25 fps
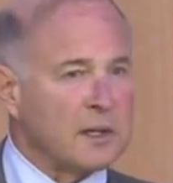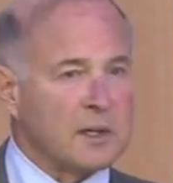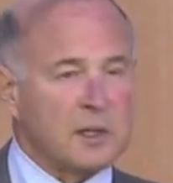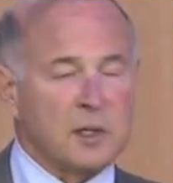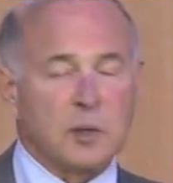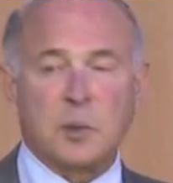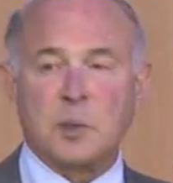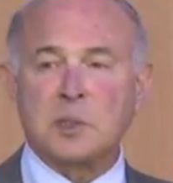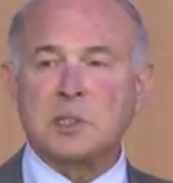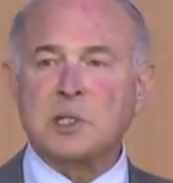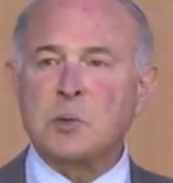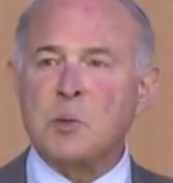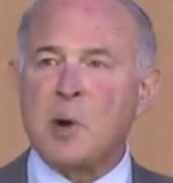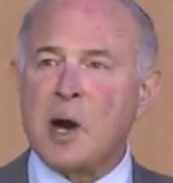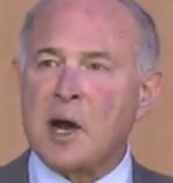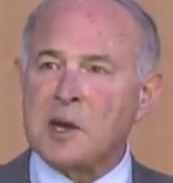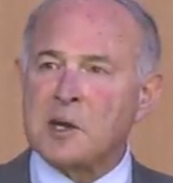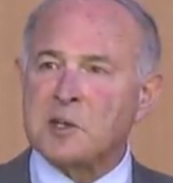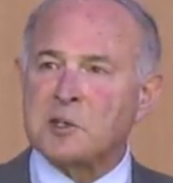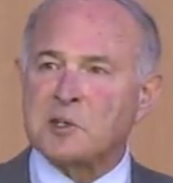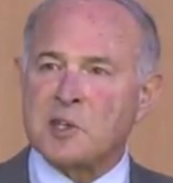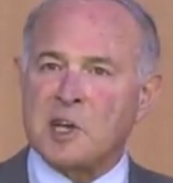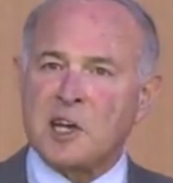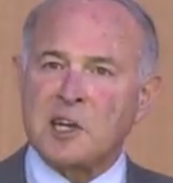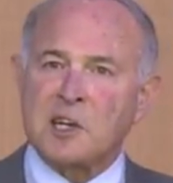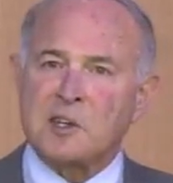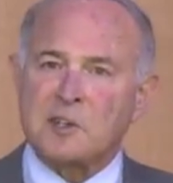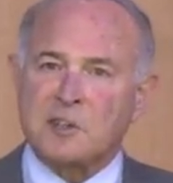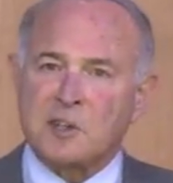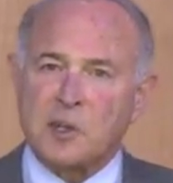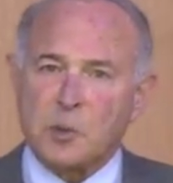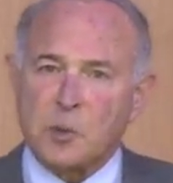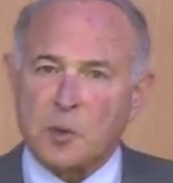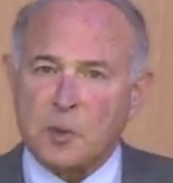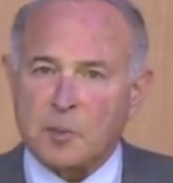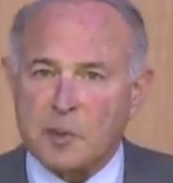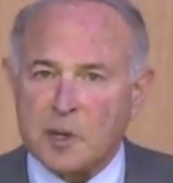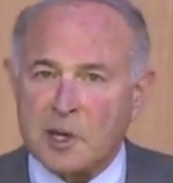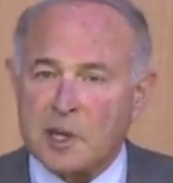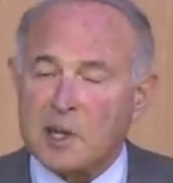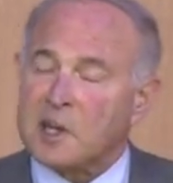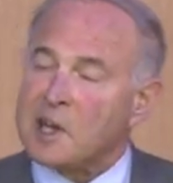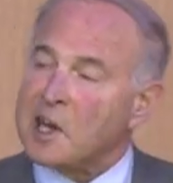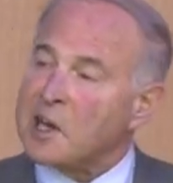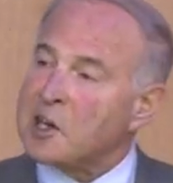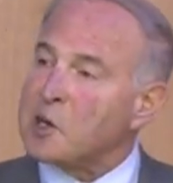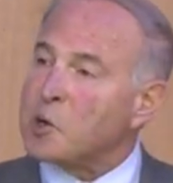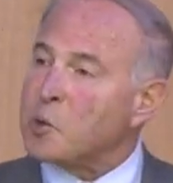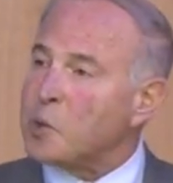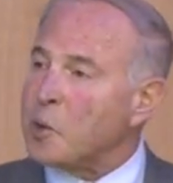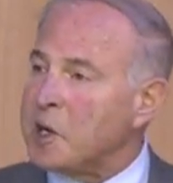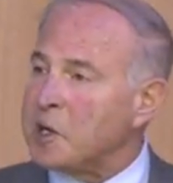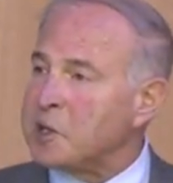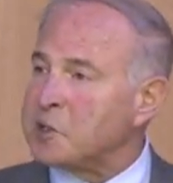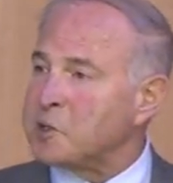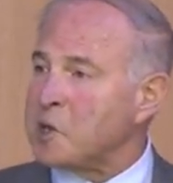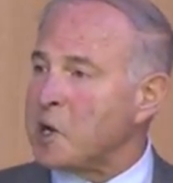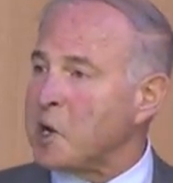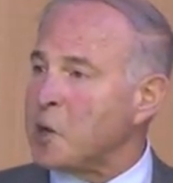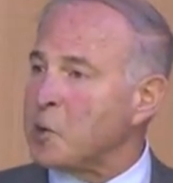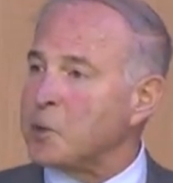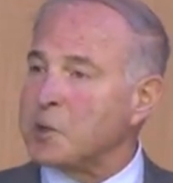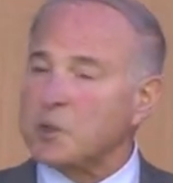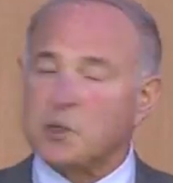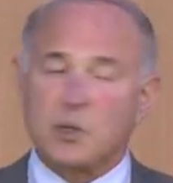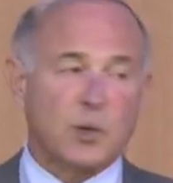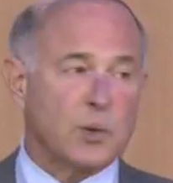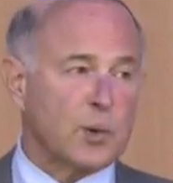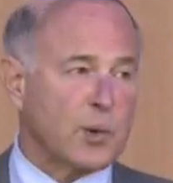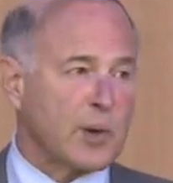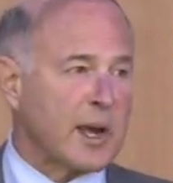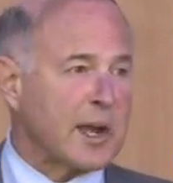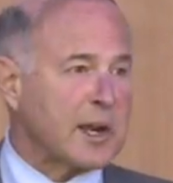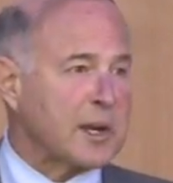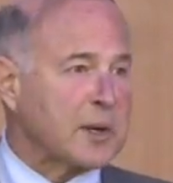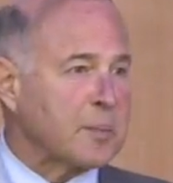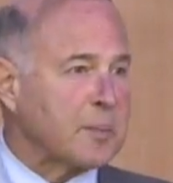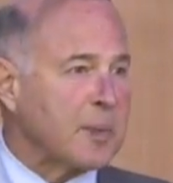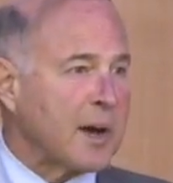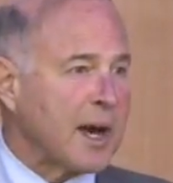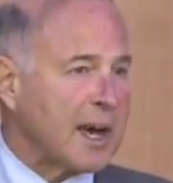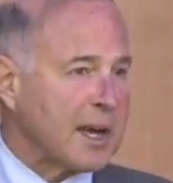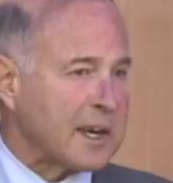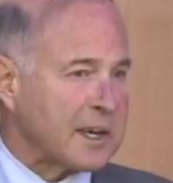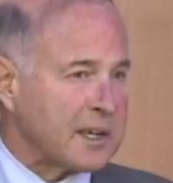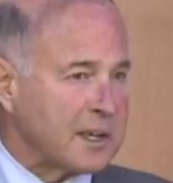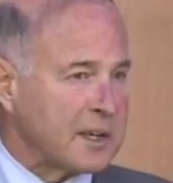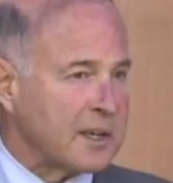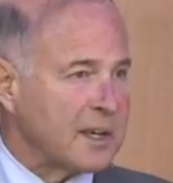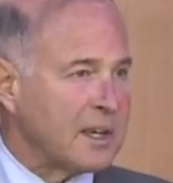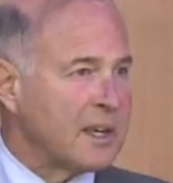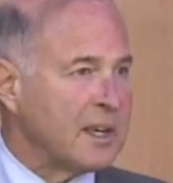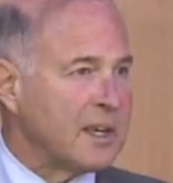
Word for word: He really wanted a Senate that would be a kind of quasi-aristocratic body.